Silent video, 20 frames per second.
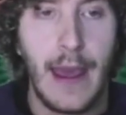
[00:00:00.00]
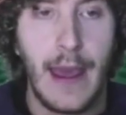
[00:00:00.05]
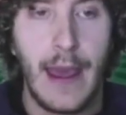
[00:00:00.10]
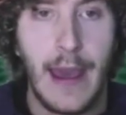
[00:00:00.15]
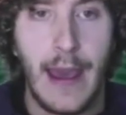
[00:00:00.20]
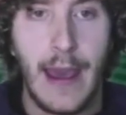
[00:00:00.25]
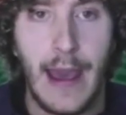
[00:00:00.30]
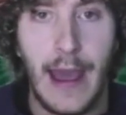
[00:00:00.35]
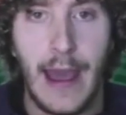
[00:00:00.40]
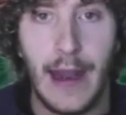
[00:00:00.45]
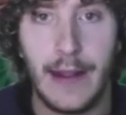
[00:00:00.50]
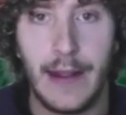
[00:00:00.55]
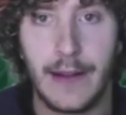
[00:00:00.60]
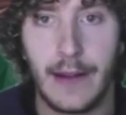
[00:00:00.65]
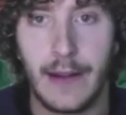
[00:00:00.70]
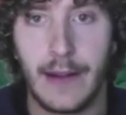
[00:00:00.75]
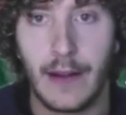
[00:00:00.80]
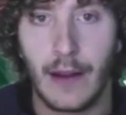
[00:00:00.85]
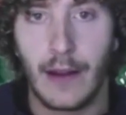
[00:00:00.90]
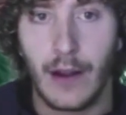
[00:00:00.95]
And
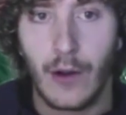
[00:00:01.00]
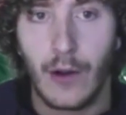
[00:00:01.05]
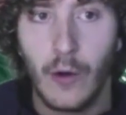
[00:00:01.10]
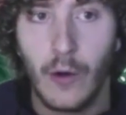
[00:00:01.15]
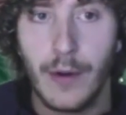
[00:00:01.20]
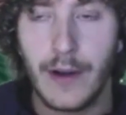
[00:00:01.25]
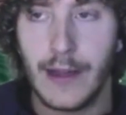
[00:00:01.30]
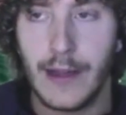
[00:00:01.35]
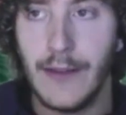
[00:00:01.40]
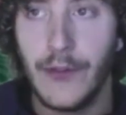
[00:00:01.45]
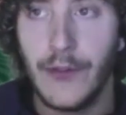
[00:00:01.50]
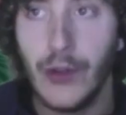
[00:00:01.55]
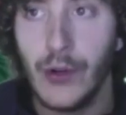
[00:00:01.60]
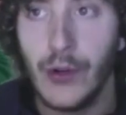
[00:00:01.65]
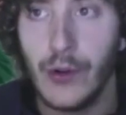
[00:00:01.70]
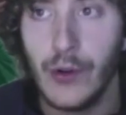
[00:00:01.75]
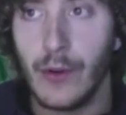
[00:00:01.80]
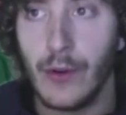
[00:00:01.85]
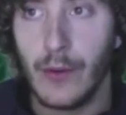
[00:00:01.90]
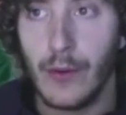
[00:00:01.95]
if you
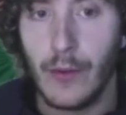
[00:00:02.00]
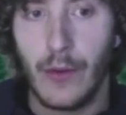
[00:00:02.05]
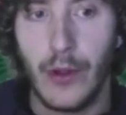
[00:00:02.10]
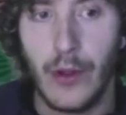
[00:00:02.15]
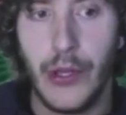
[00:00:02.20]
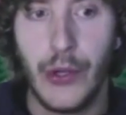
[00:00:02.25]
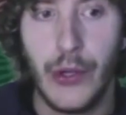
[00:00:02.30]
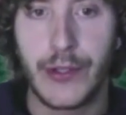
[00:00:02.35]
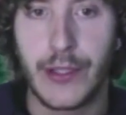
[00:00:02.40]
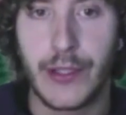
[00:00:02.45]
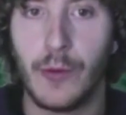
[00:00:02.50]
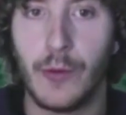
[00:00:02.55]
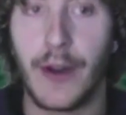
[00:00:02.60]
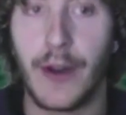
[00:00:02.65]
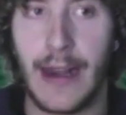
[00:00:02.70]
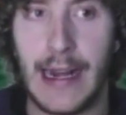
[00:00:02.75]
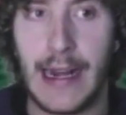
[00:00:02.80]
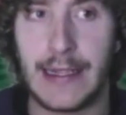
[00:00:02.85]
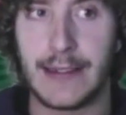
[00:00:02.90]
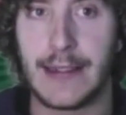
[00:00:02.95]
use Kubernetes
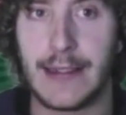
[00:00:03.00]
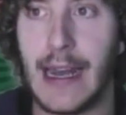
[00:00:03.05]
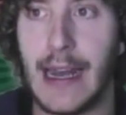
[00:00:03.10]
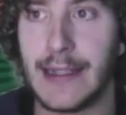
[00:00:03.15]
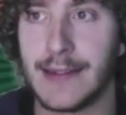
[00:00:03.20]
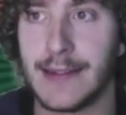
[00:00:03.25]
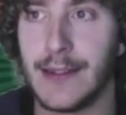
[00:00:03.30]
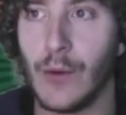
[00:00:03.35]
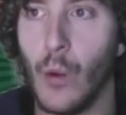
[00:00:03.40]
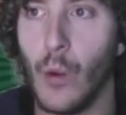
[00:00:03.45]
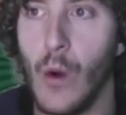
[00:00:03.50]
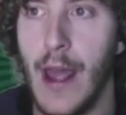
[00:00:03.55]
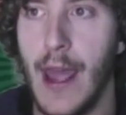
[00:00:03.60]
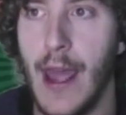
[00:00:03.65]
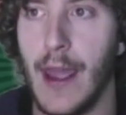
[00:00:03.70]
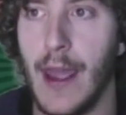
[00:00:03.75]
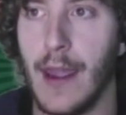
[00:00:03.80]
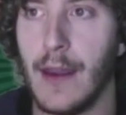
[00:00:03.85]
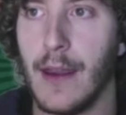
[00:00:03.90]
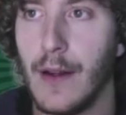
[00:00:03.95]
as the way
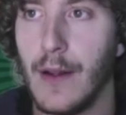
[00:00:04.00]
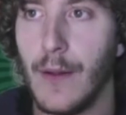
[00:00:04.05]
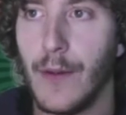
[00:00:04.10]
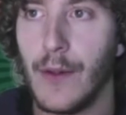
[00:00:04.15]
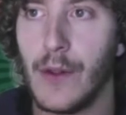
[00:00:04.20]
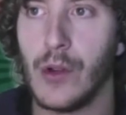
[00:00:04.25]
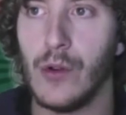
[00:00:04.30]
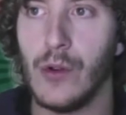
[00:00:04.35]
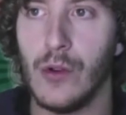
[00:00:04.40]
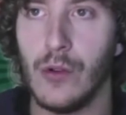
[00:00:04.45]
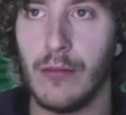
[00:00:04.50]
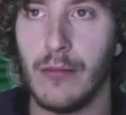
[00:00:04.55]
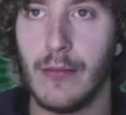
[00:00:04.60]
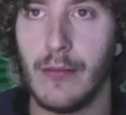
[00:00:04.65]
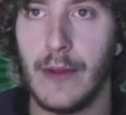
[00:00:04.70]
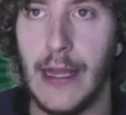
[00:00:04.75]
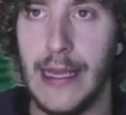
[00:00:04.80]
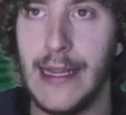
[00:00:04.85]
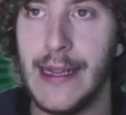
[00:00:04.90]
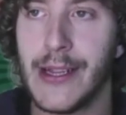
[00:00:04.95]
to
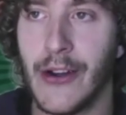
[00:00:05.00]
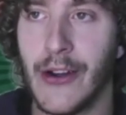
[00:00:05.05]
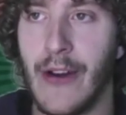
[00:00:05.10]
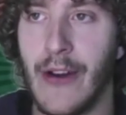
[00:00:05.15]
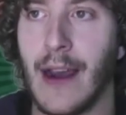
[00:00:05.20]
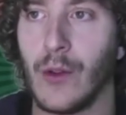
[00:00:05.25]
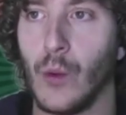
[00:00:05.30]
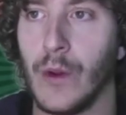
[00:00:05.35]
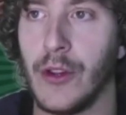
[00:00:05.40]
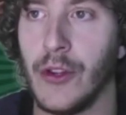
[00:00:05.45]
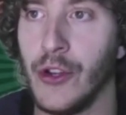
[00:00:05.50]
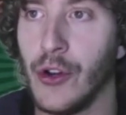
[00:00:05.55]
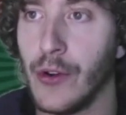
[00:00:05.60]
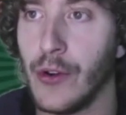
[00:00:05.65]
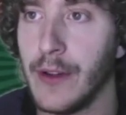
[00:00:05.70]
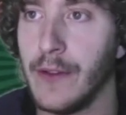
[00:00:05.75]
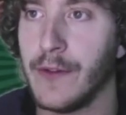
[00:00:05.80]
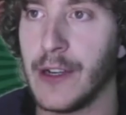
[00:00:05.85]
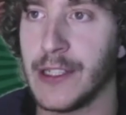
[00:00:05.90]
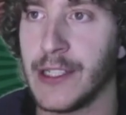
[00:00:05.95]
interact with your
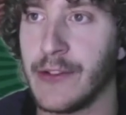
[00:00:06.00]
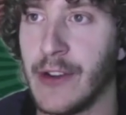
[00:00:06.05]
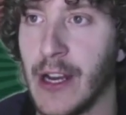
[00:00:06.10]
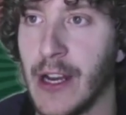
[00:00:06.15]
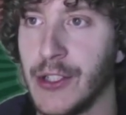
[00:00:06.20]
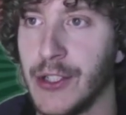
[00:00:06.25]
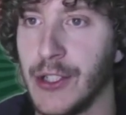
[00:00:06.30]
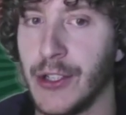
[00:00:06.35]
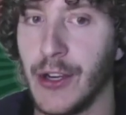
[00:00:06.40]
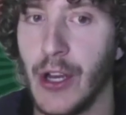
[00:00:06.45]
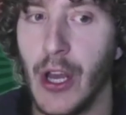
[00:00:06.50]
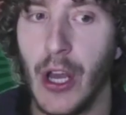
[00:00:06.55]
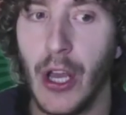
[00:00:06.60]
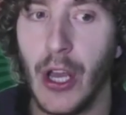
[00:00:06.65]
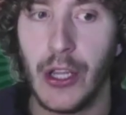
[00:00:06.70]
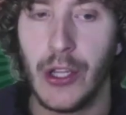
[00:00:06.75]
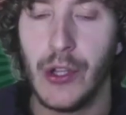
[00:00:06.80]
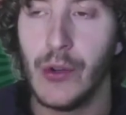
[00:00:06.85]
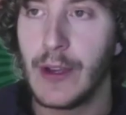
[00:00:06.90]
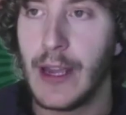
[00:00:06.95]
infrastructure,
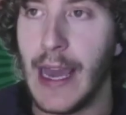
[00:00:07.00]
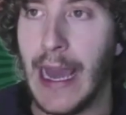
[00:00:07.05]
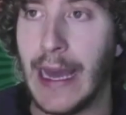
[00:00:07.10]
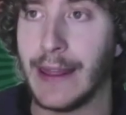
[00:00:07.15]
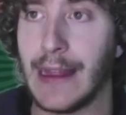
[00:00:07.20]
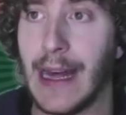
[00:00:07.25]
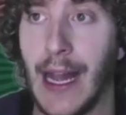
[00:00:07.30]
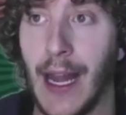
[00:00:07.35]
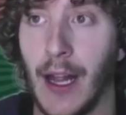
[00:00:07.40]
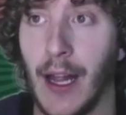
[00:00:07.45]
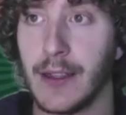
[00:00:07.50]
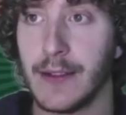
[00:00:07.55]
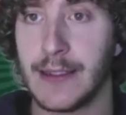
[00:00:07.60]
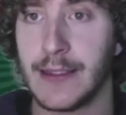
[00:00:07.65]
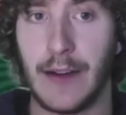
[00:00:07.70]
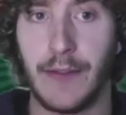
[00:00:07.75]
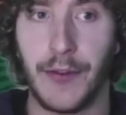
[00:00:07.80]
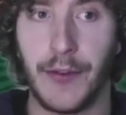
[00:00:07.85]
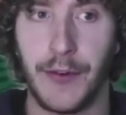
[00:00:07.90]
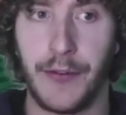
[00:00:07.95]
you get a lot of
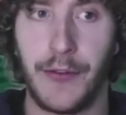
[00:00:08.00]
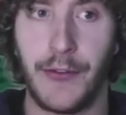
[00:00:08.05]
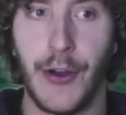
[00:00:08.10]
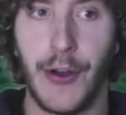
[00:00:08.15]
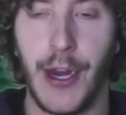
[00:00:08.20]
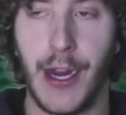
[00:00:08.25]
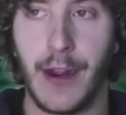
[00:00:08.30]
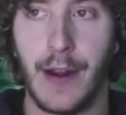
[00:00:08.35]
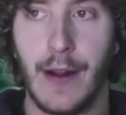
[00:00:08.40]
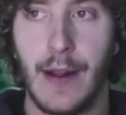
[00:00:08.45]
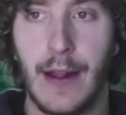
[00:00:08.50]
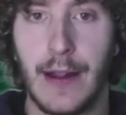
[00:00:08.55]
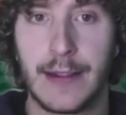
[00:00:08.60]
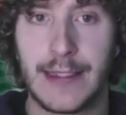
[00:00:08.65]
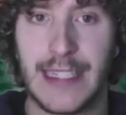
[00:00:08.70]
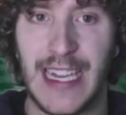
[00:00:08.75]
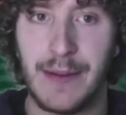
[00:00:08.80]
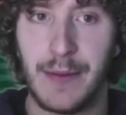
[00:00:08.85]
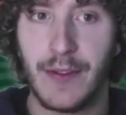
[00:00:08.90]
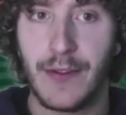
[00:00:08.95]
stuff for free.
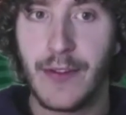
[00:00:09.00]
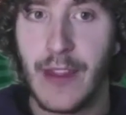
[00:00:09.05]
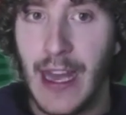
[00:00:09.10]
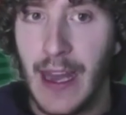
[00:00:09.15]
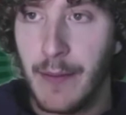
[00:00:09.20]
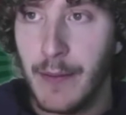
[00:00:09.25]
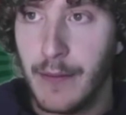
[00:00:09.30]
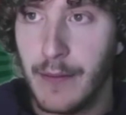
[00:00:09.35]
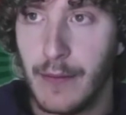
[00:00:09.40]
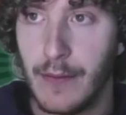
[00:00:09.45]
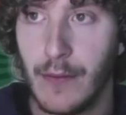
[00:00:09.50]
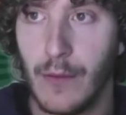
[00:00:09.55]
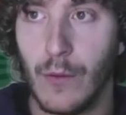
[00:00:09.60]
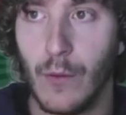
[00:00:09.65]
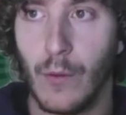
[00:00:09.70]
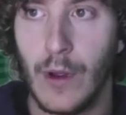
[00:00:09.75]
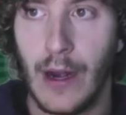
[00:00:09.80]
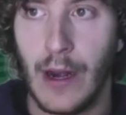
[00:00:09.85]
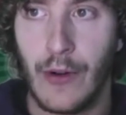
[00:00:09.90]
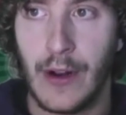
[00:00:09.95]
Some of them
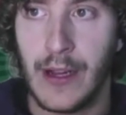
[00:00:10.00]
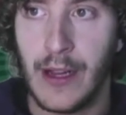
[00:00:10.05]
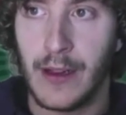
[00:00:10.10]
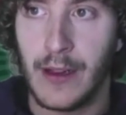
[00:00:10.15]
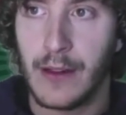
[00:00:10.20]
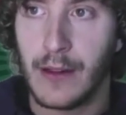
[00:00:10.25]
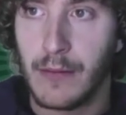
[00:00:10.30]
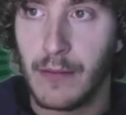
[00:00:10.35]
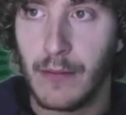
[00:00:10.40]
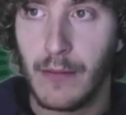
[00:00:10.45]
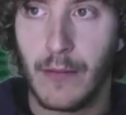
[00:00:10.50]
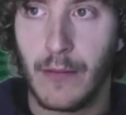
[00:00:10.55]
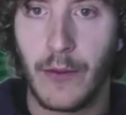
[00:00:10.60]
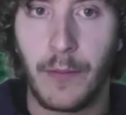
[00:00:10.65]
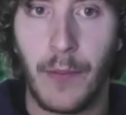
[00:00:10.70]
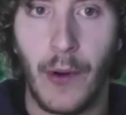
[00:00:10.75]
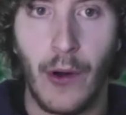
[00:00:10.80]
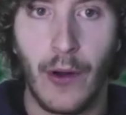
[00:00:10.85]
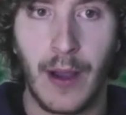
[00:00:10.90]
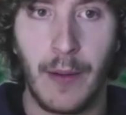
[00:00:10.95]
we already
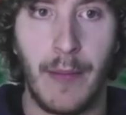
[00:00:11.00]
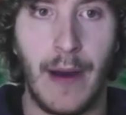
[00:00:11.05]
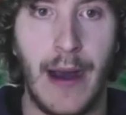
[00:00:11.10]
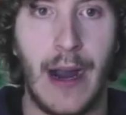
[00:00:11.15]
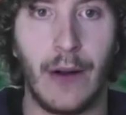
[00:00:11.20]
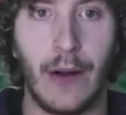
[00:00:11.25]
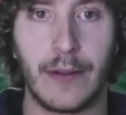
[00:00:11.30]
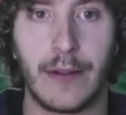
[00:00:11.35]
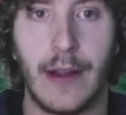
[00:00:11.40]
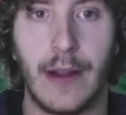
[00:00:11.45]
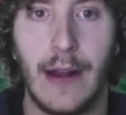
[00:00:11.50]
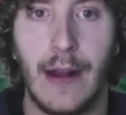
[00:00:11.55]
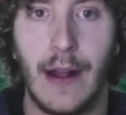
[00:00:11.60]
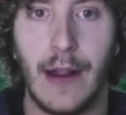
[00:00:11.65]
spoke about.